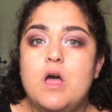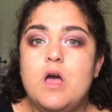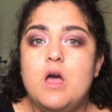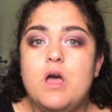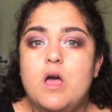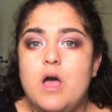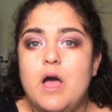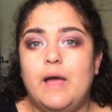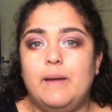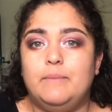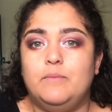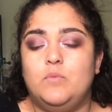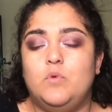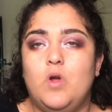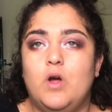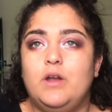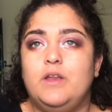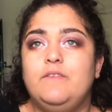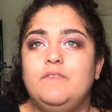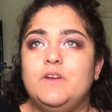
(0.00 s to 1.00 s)
I'm
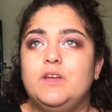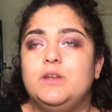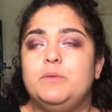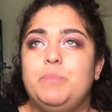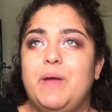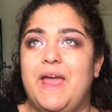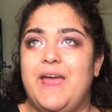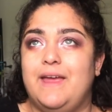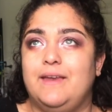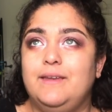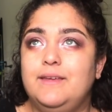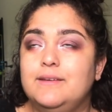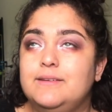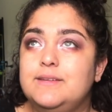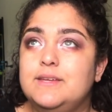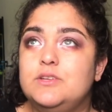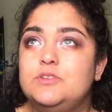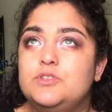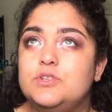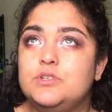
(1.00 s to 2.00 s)
not even going to pay any
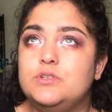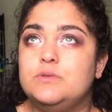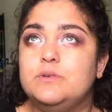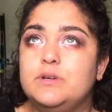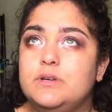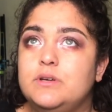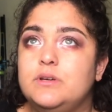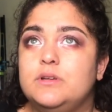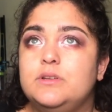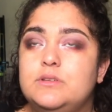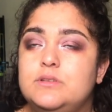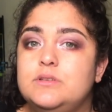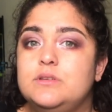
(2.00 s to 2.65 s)
attention to it.